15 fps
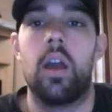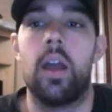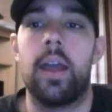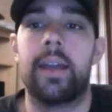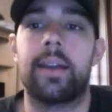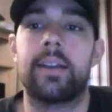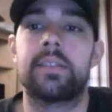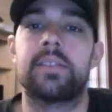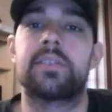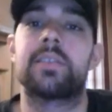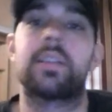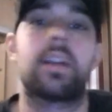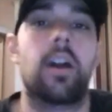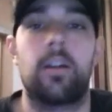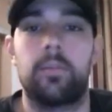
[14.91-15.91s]
Hey guys, this is
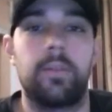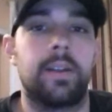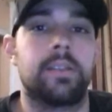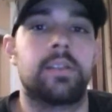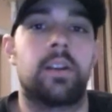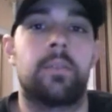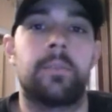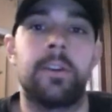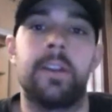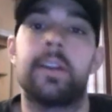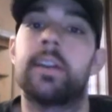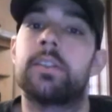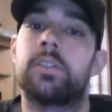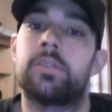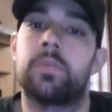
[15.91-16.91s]
the Common Man's Armory, and
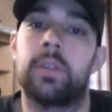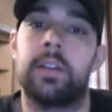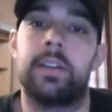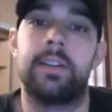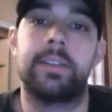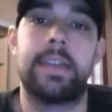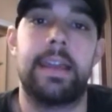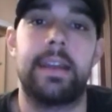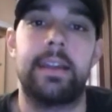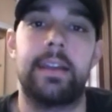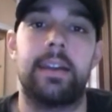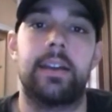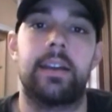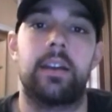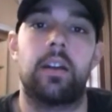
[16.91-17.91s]
I just wanted to take
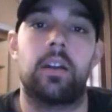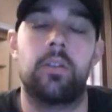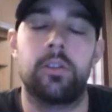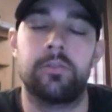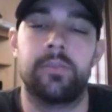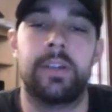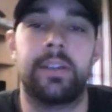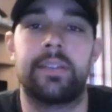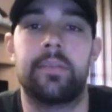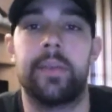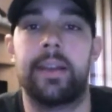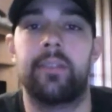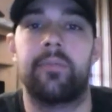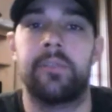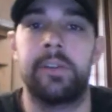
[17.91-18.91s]
a, a, quick minute to
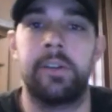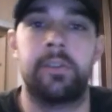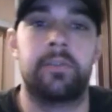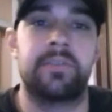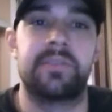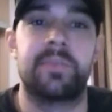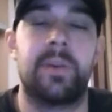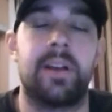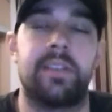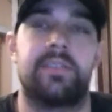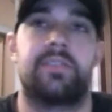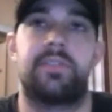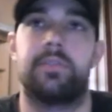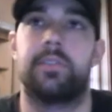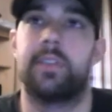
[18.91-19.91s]
make a video
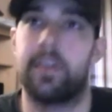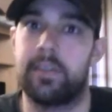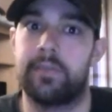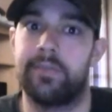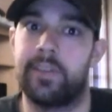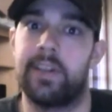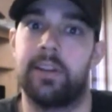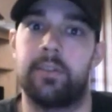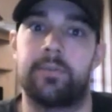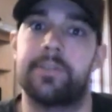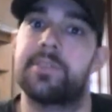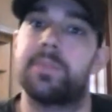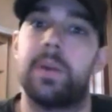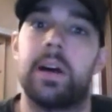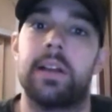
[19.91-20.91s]
response to another video
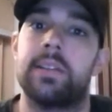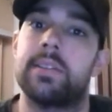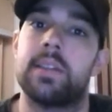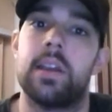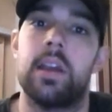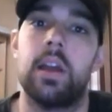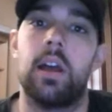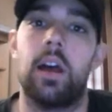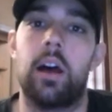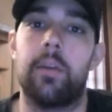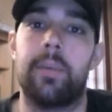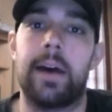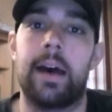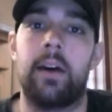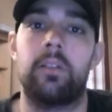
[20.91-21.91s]
response
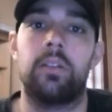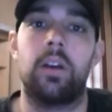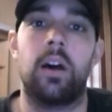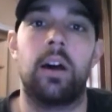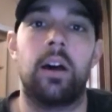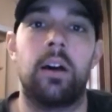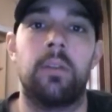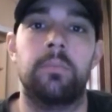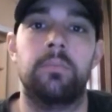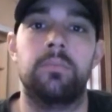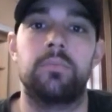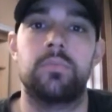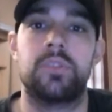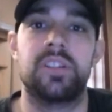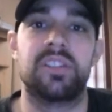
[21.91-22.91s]
about
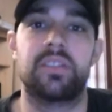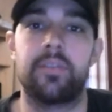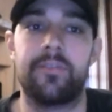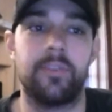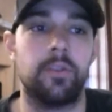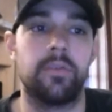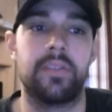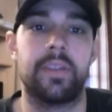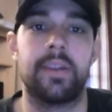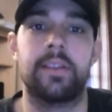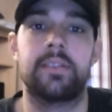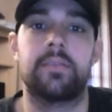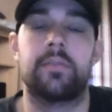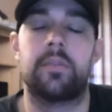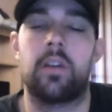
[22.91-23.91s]
um, just a few
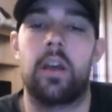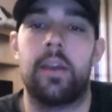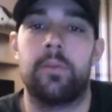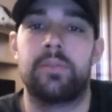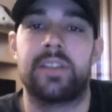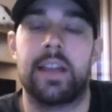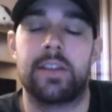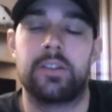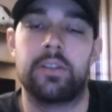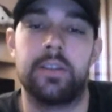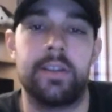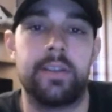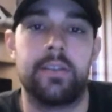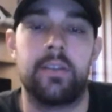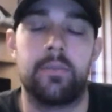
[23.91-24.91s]
things. it was
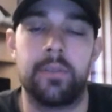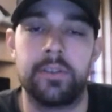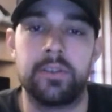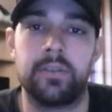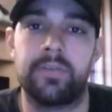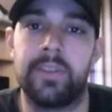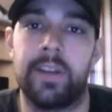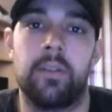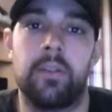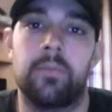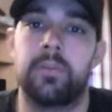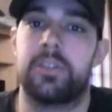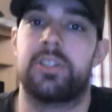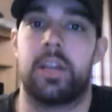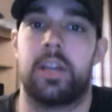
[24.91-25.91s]
actually the original video
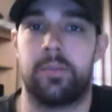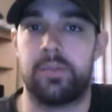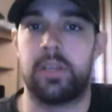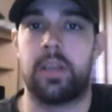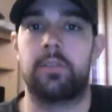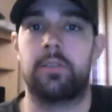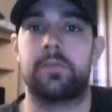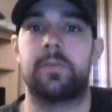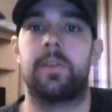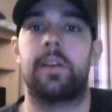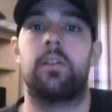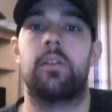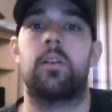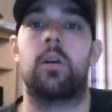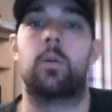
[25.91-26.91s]
was James Yeager's
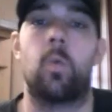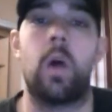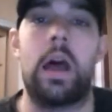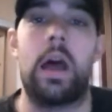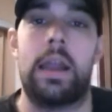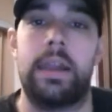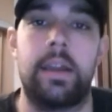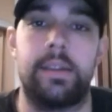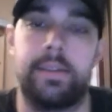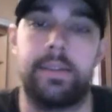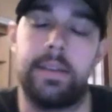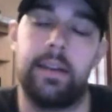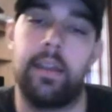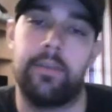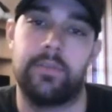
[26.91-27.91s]
video on why
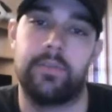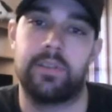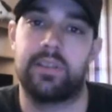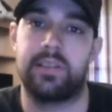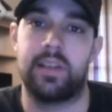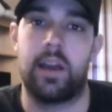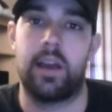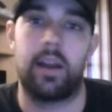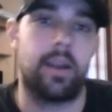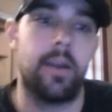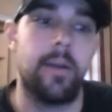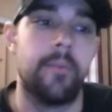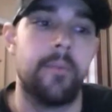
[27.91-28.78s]
1911 suck.